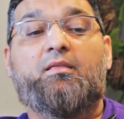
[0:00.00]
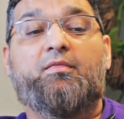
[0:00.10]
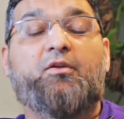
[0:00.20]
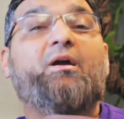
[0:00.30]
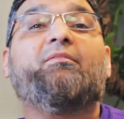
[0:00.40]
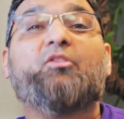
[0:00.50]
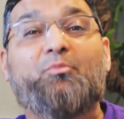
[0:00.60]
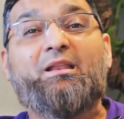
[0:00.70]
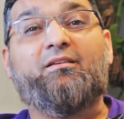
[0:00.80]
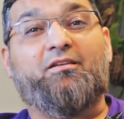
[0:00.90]
they're having their
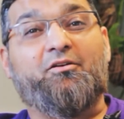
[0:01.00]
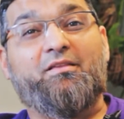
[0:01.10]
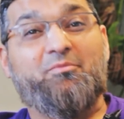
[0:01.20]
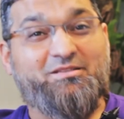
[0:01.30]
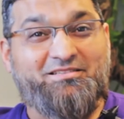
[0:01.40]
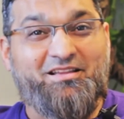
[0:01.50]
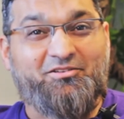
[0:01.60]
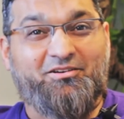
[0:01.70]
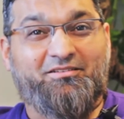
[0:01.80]
meetings here in the business center.